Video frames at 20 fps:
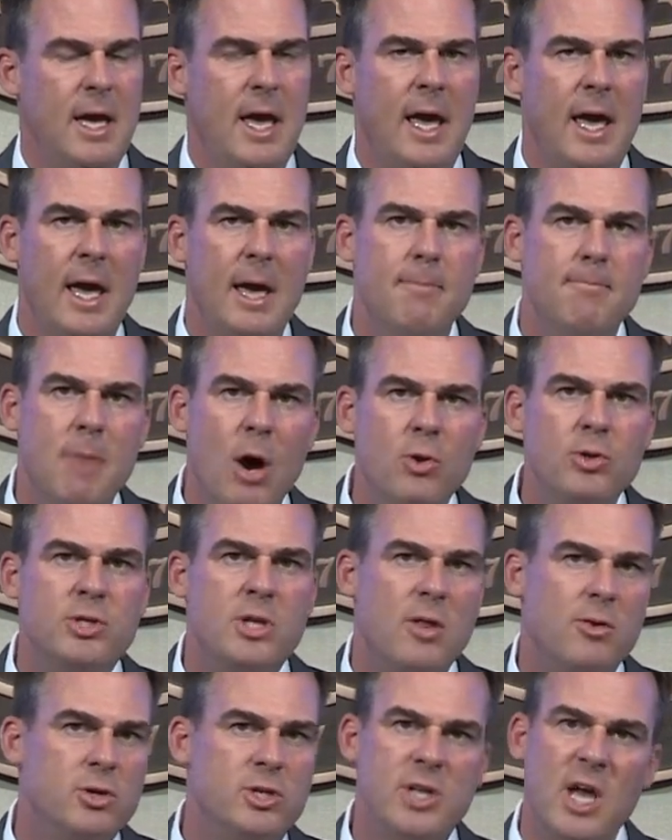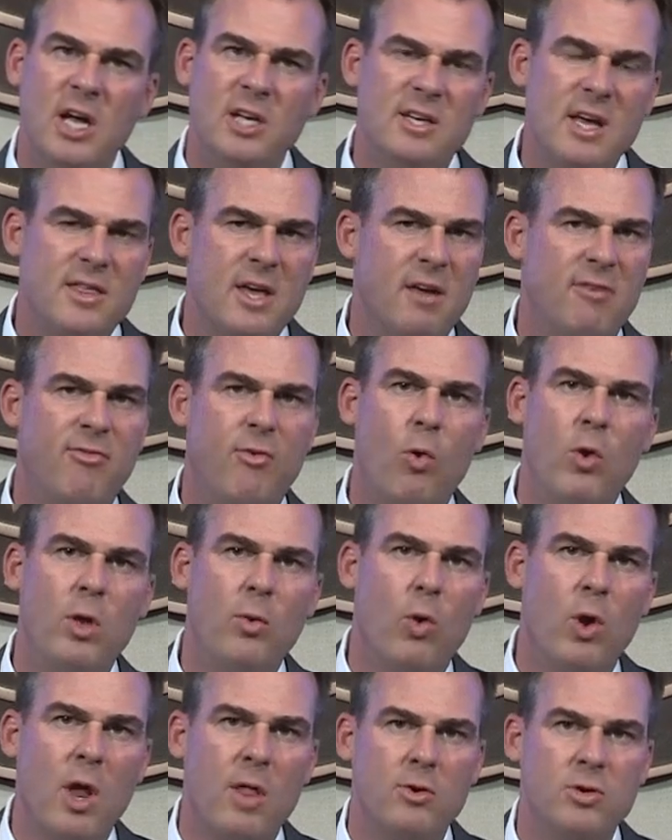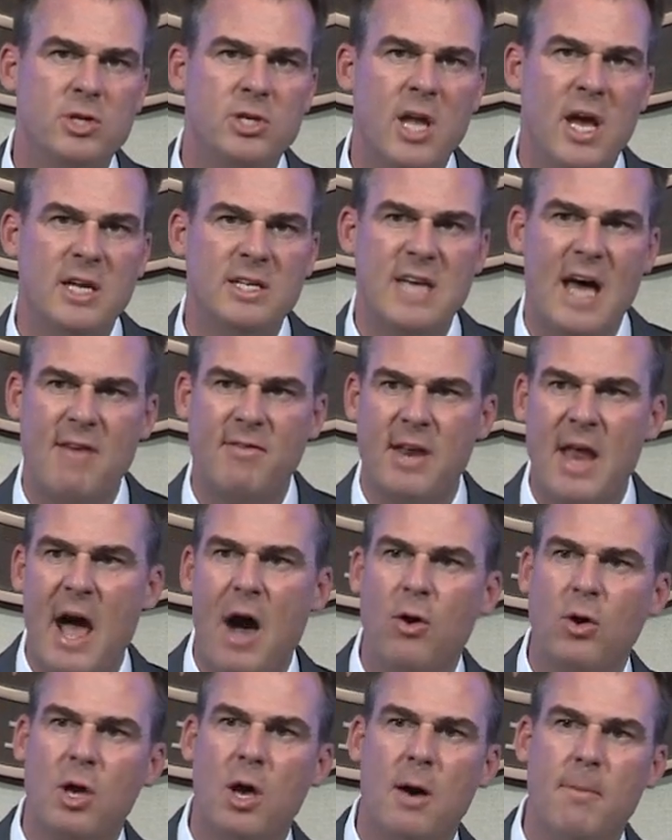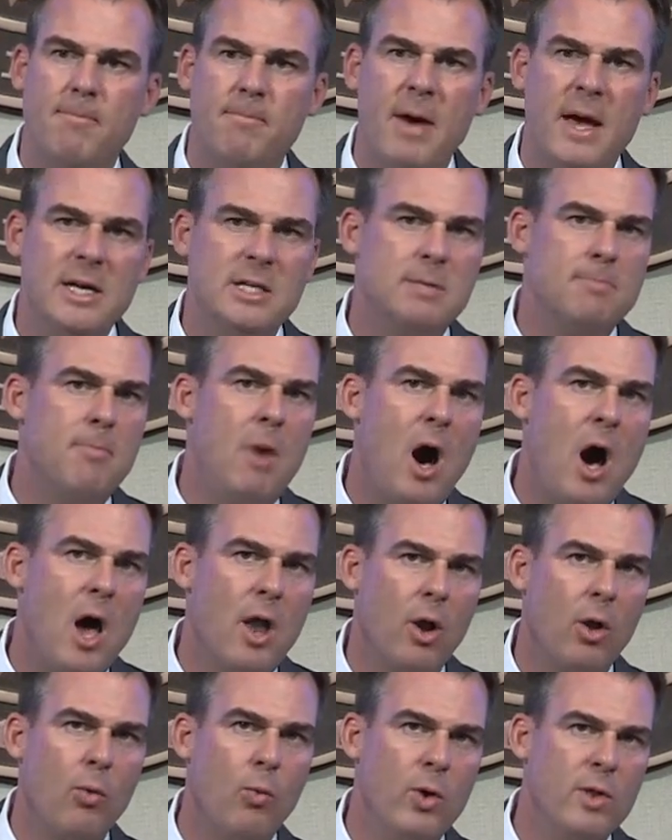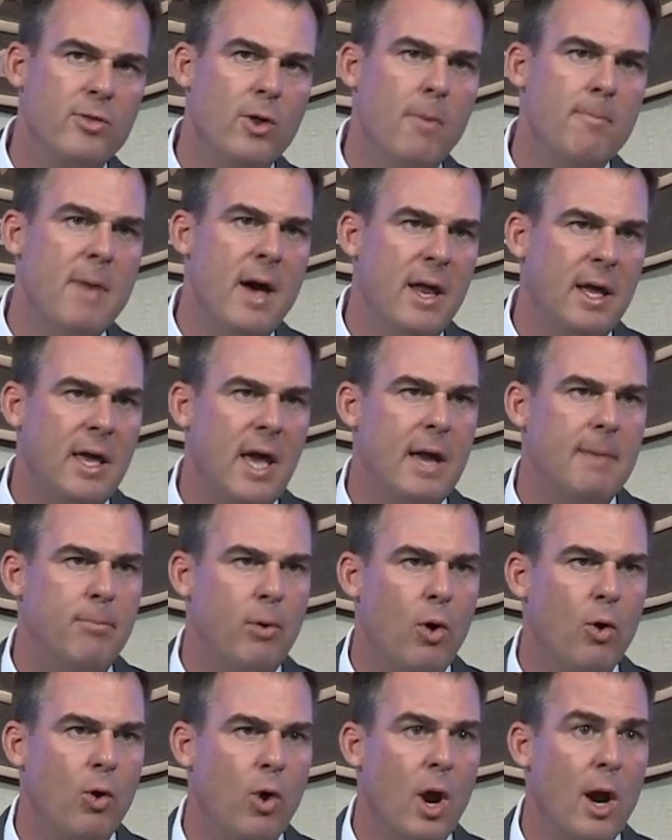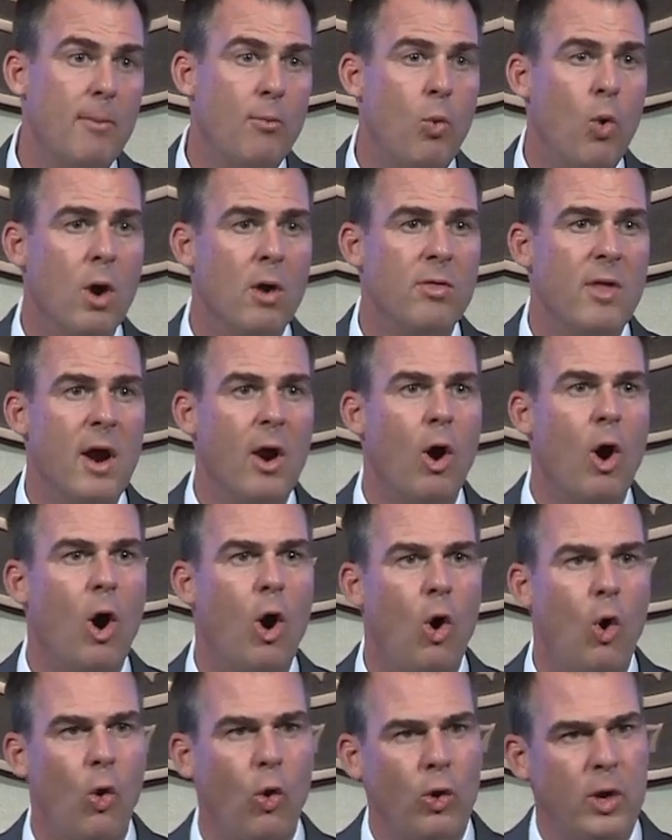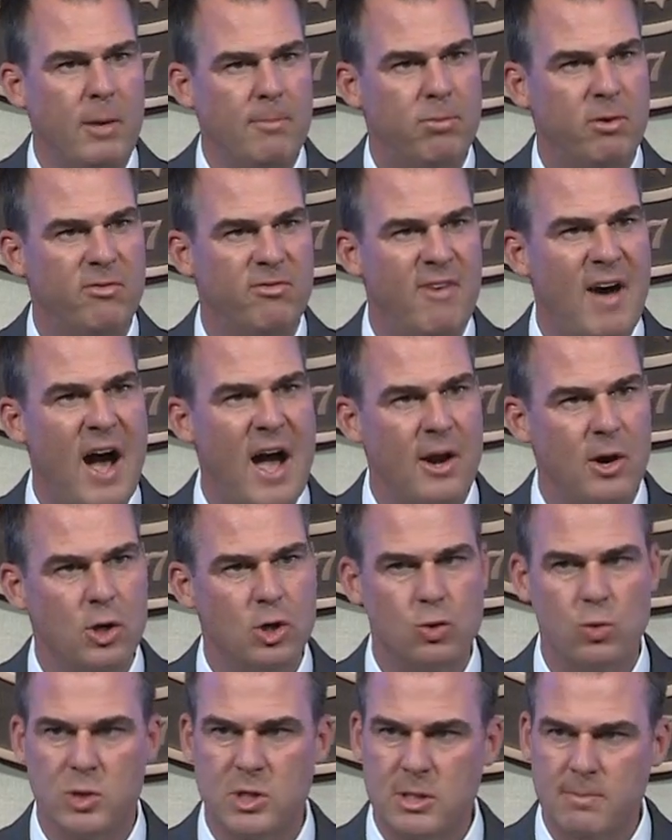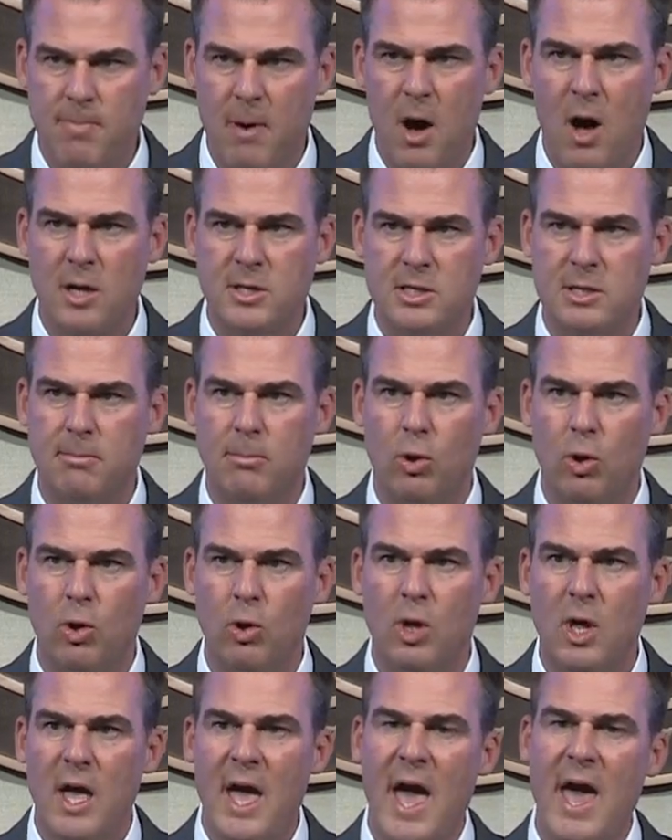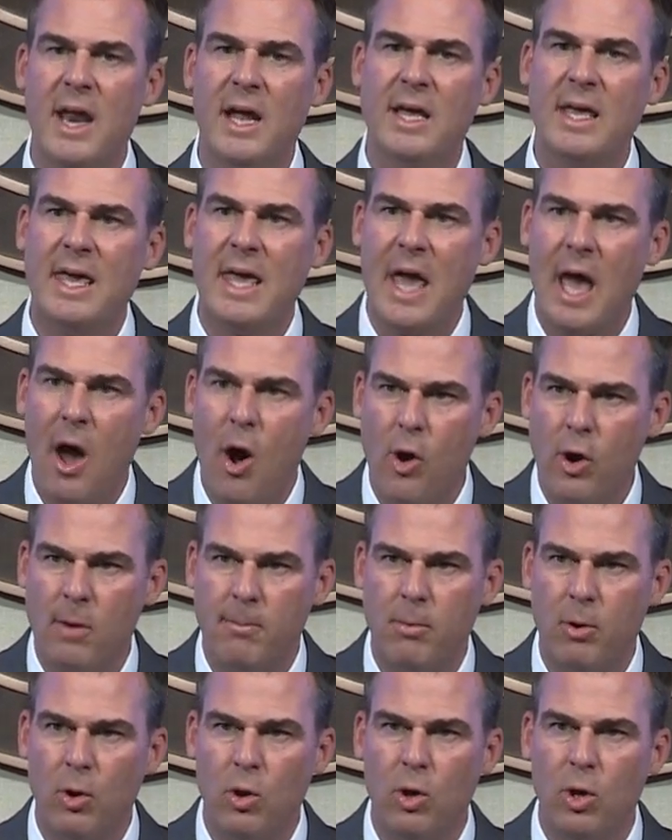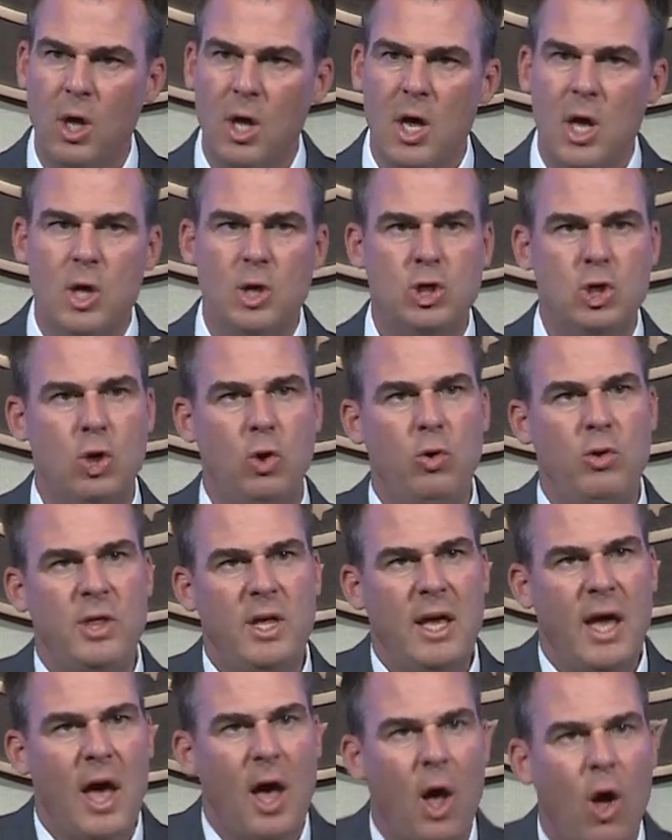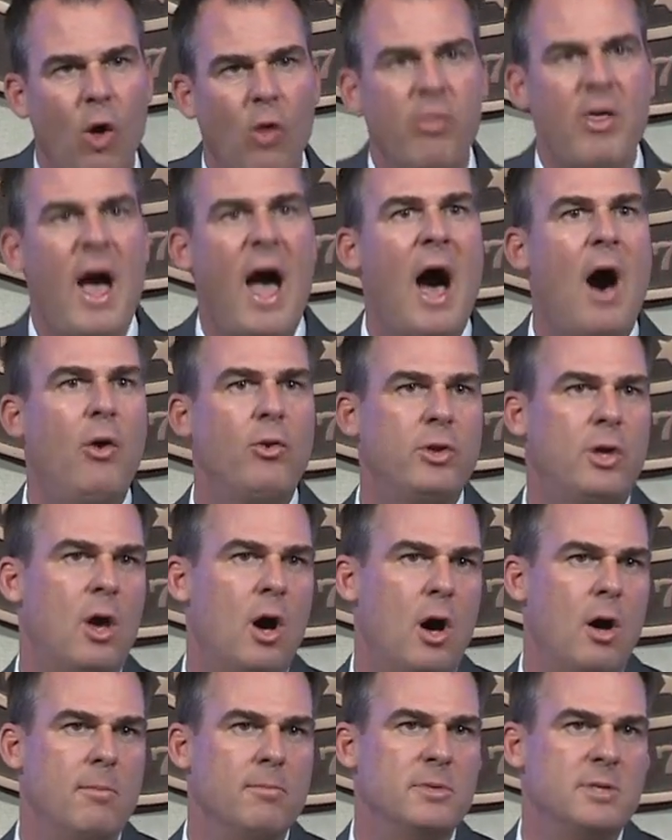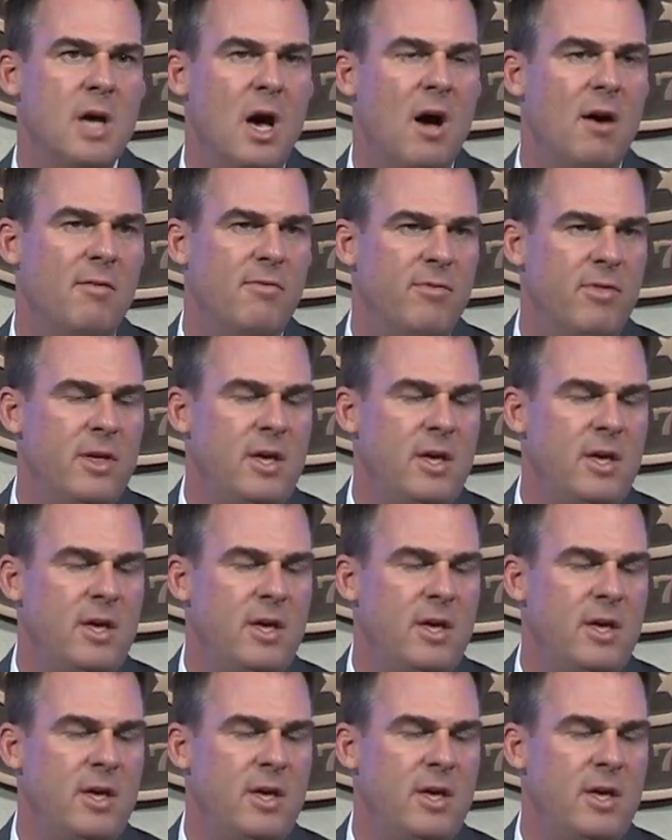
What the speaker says: And most other states, I think 41 other states, have an outcome-based model with their Medicaid program where they're holding providers responsible and accountable to the health outcomes of